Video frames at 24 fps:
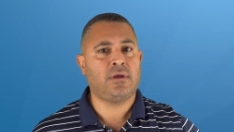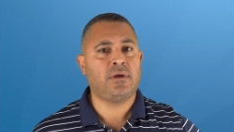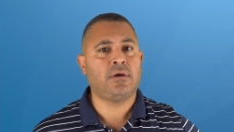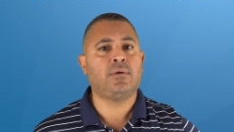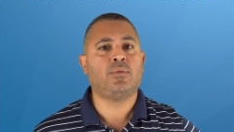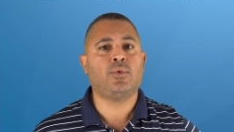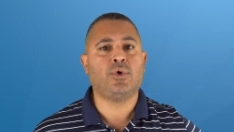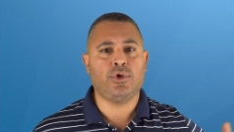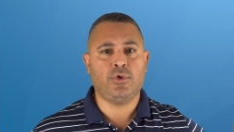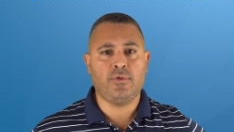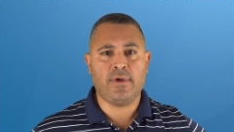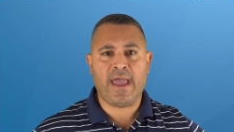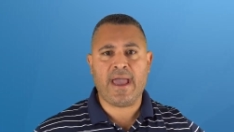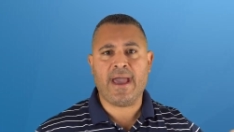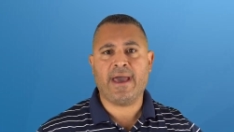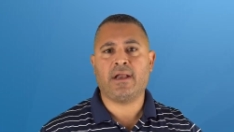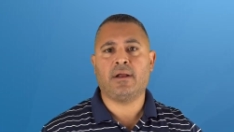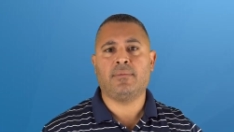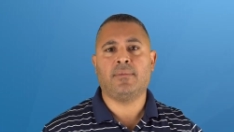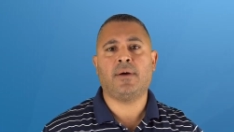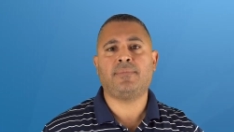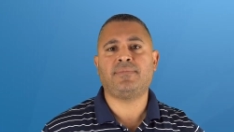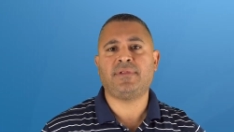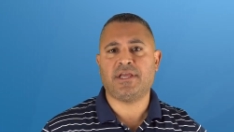Well, you add
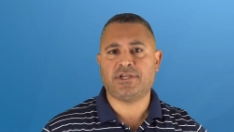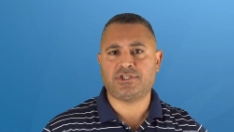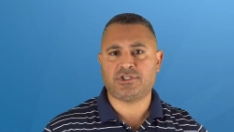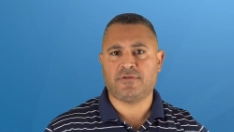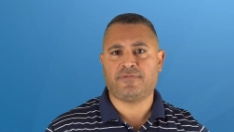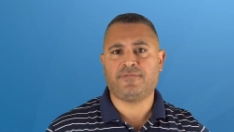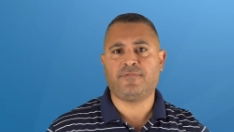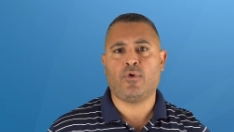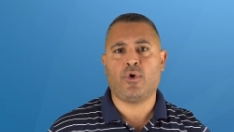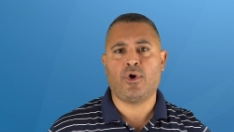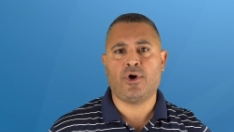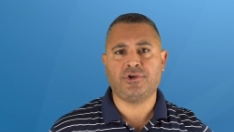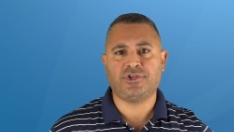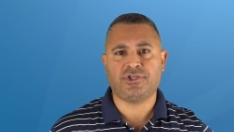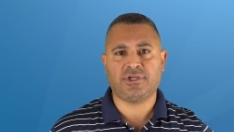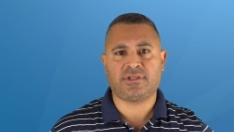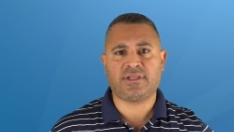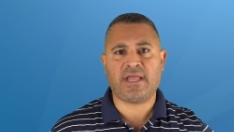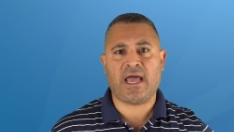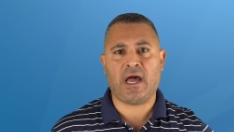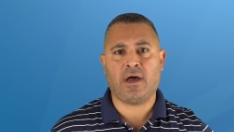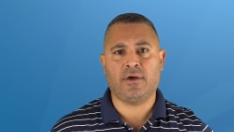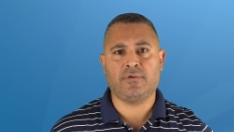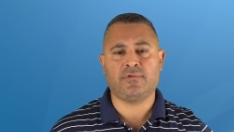them up, there's your
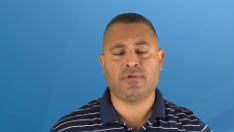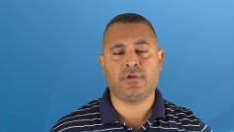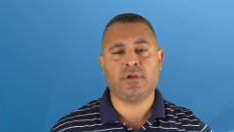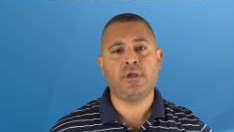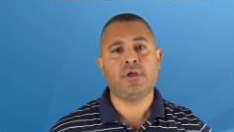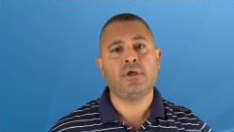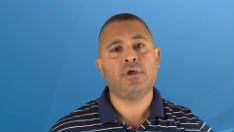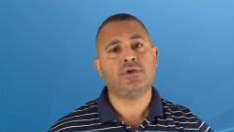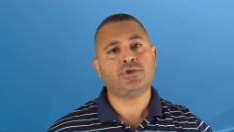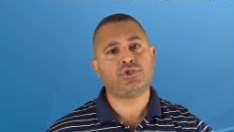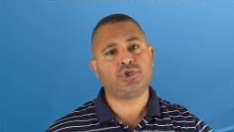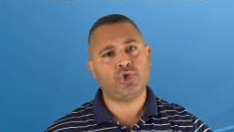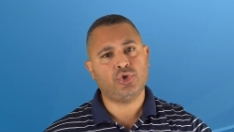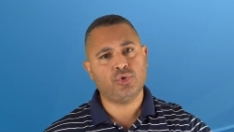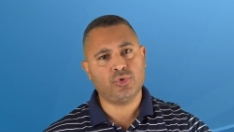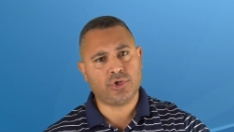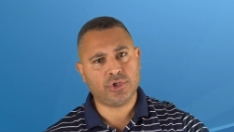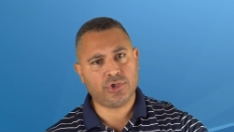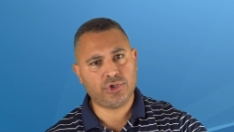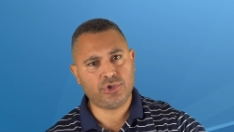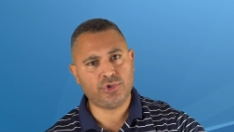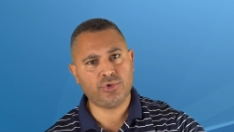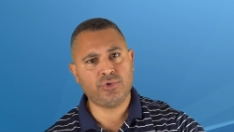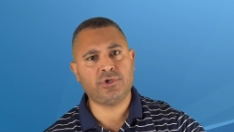$400,000. So you
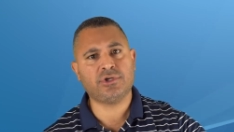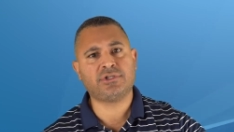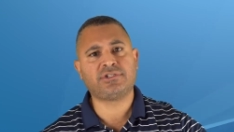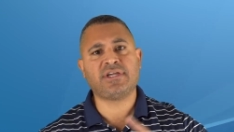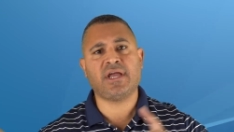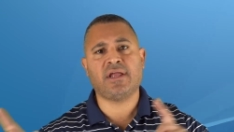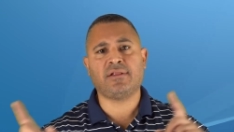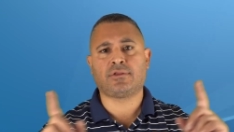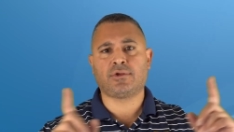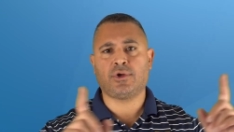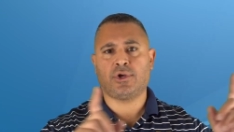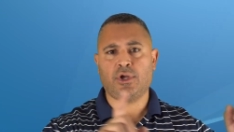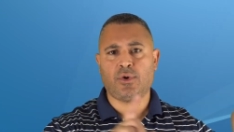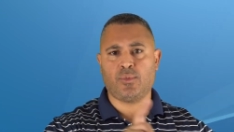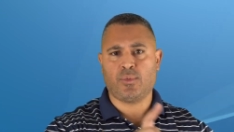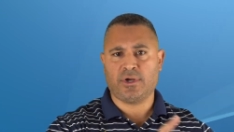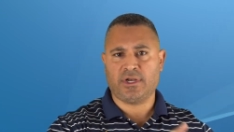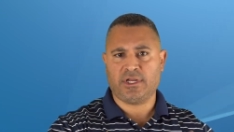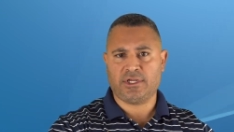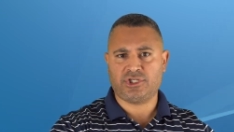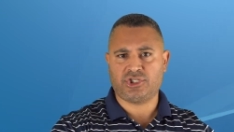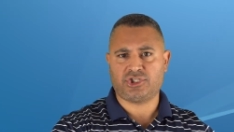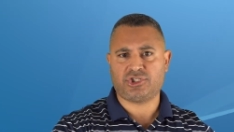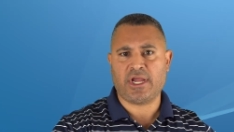could do your 1031
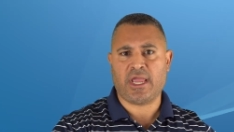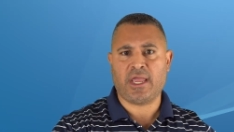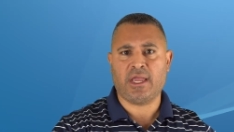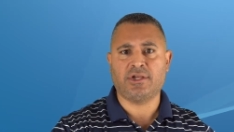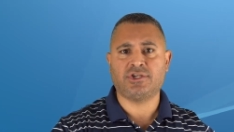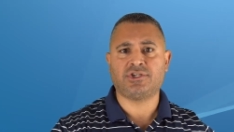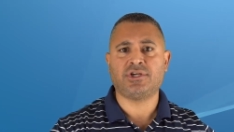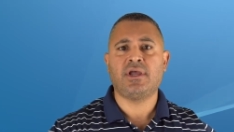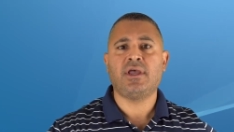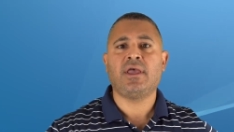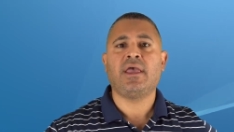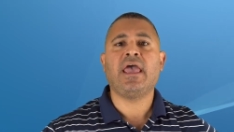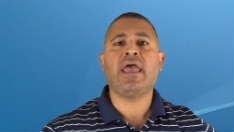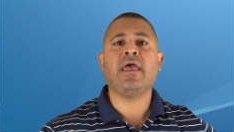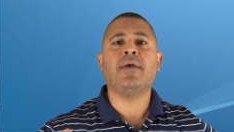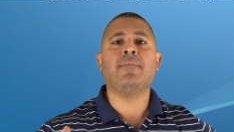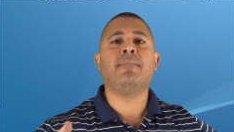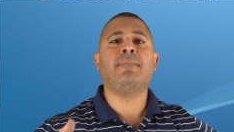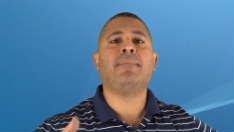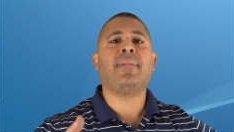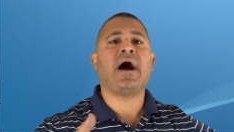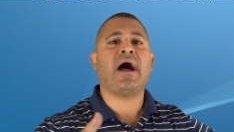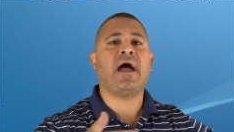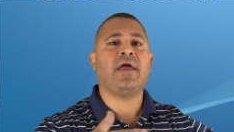exchange
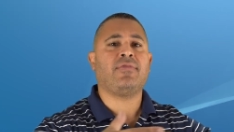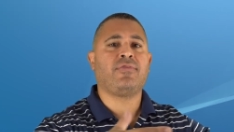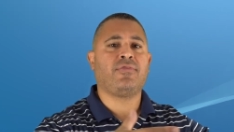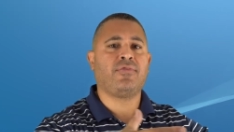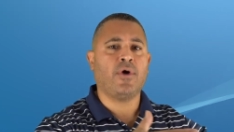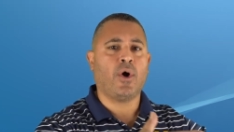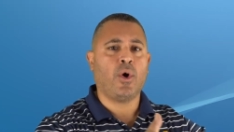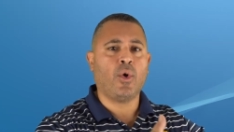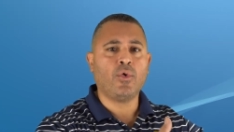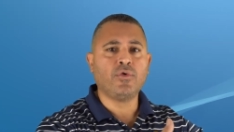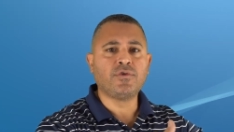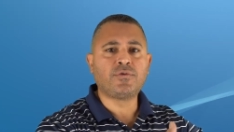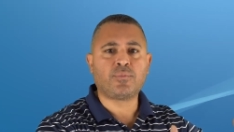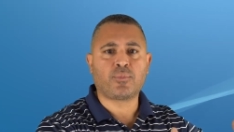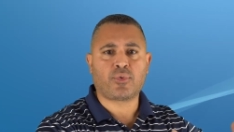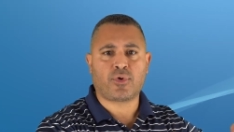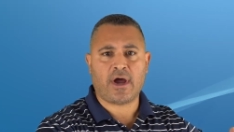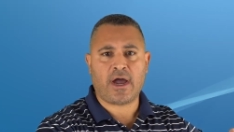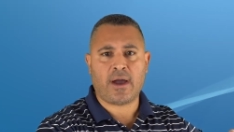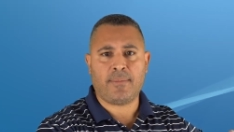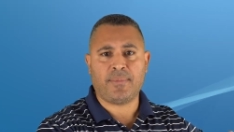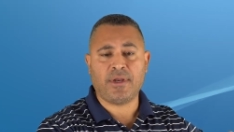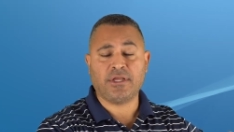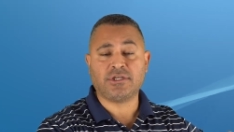and buy those
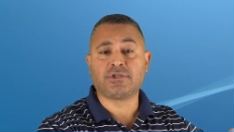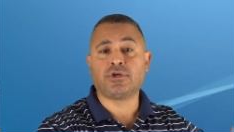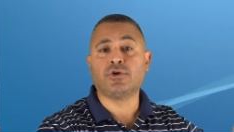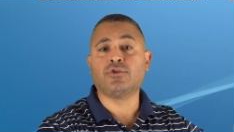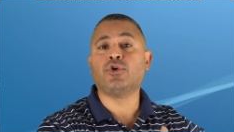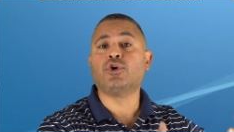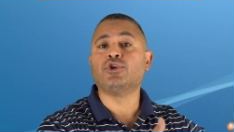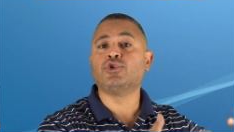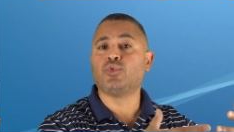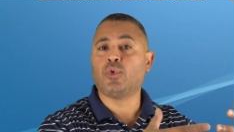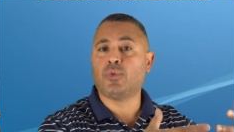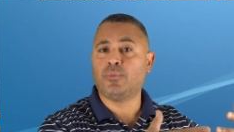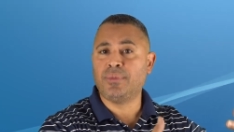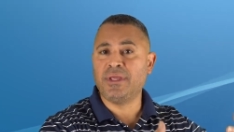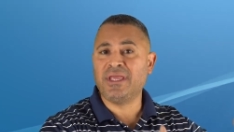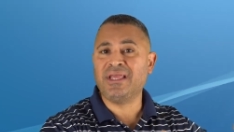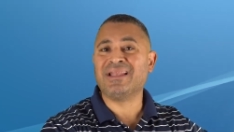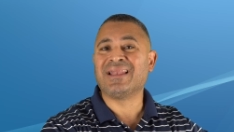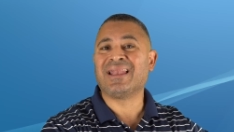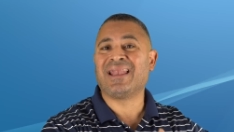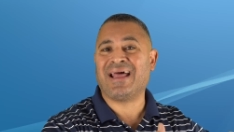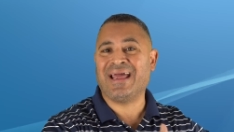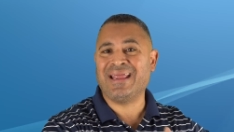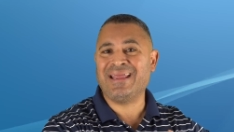properties, because those will be
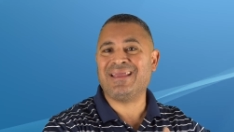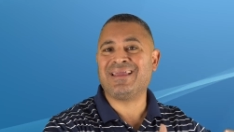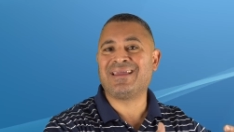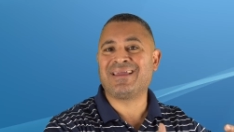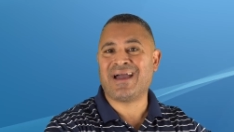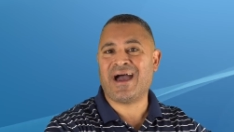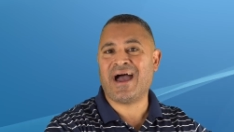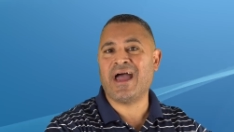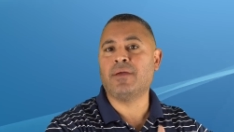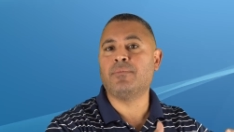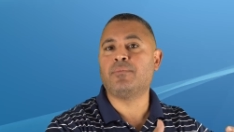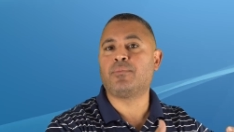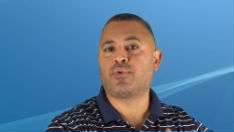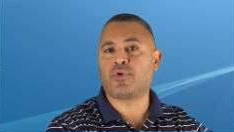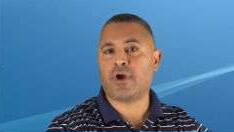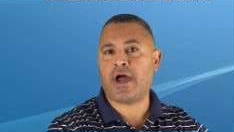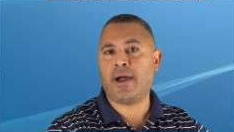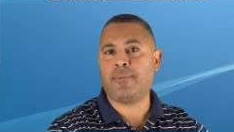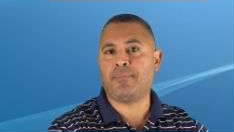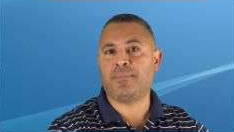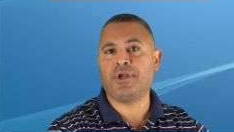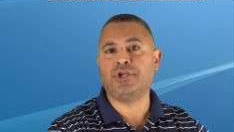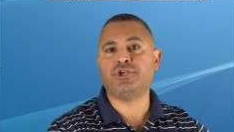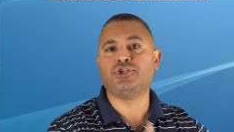lifetime
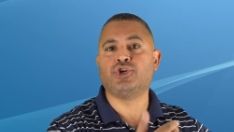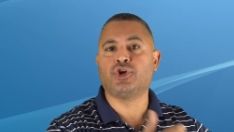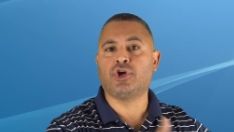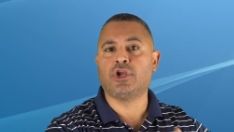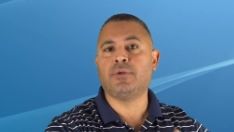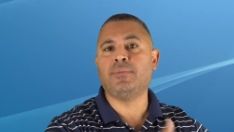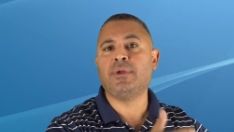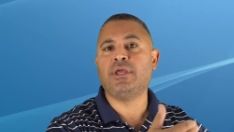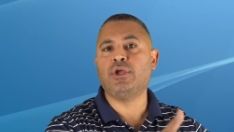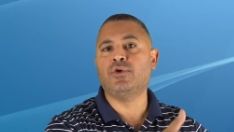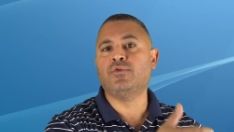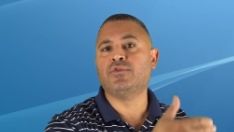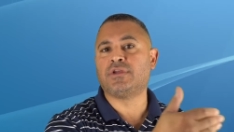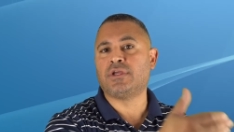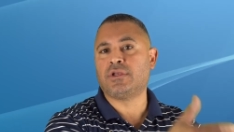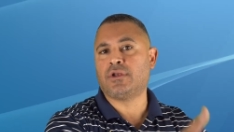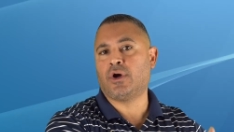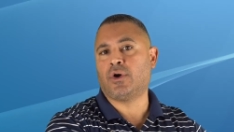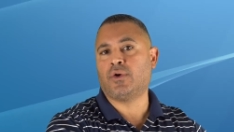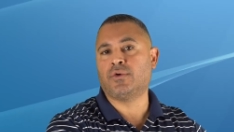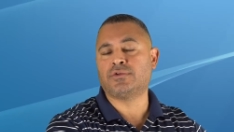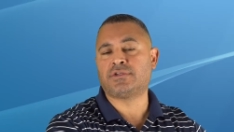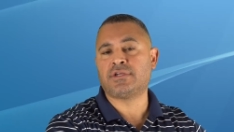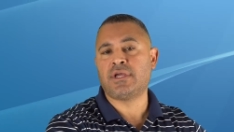properties. You're going to be using
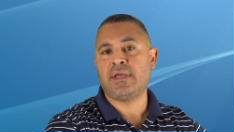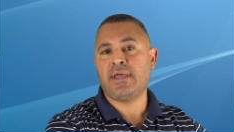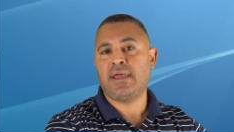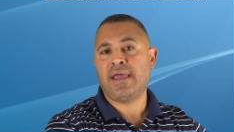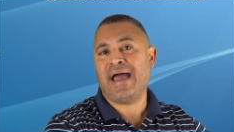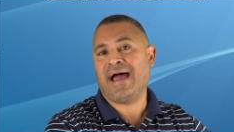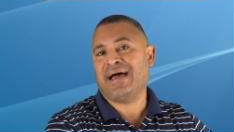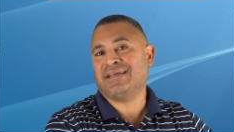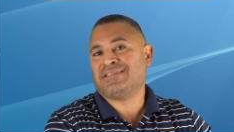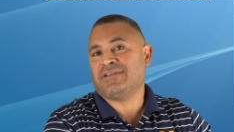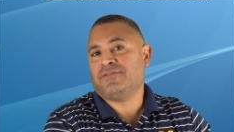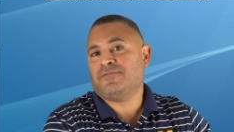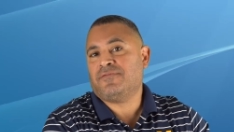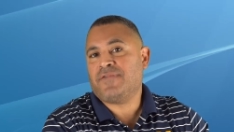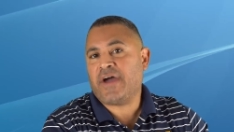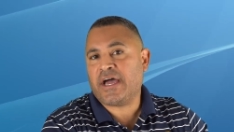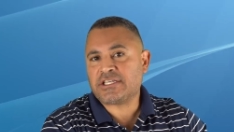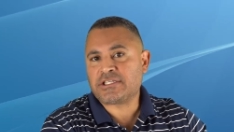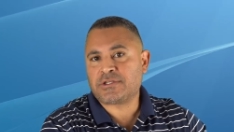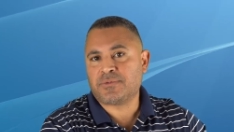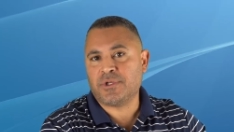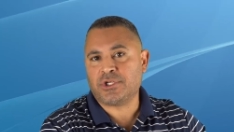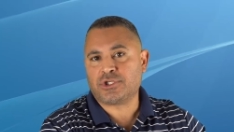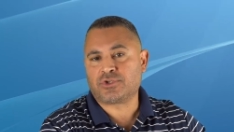those as
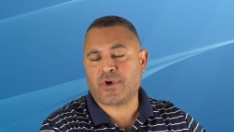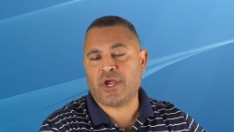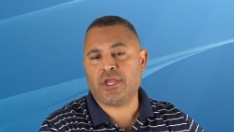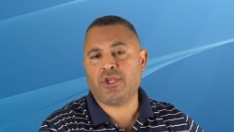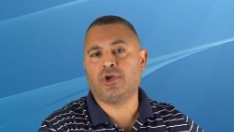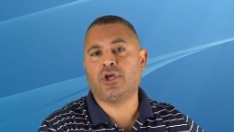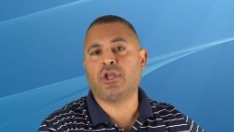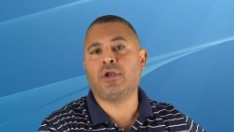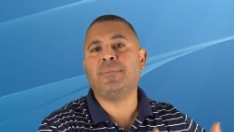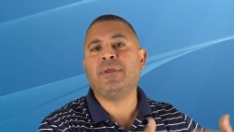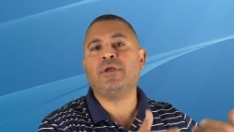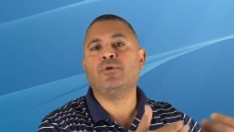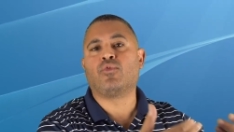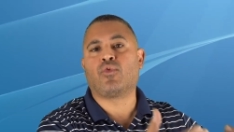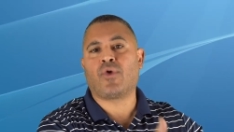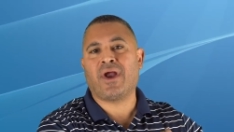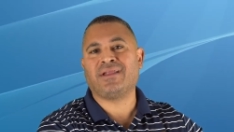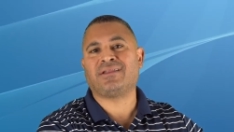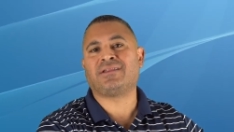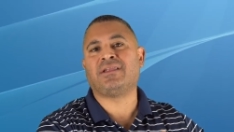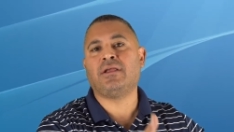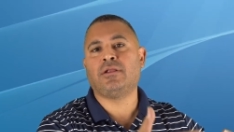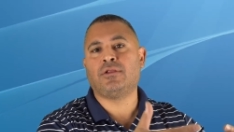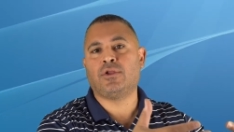investments, right? You're going to be
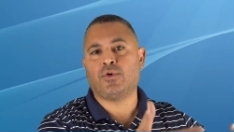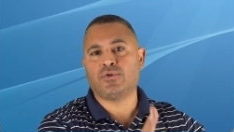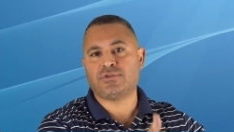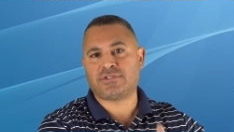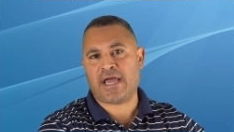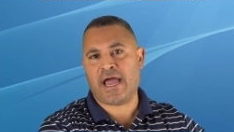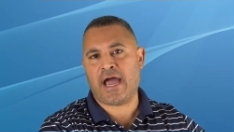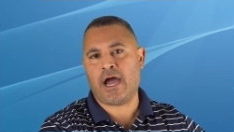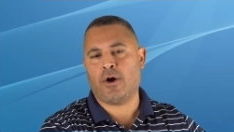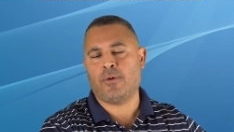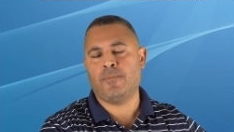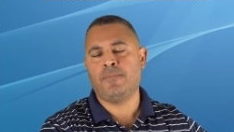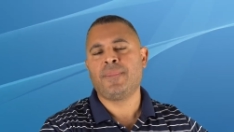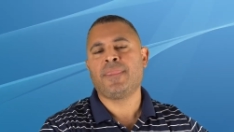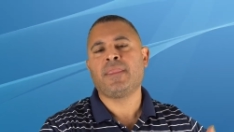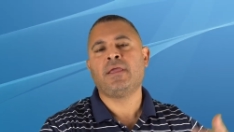renting those out.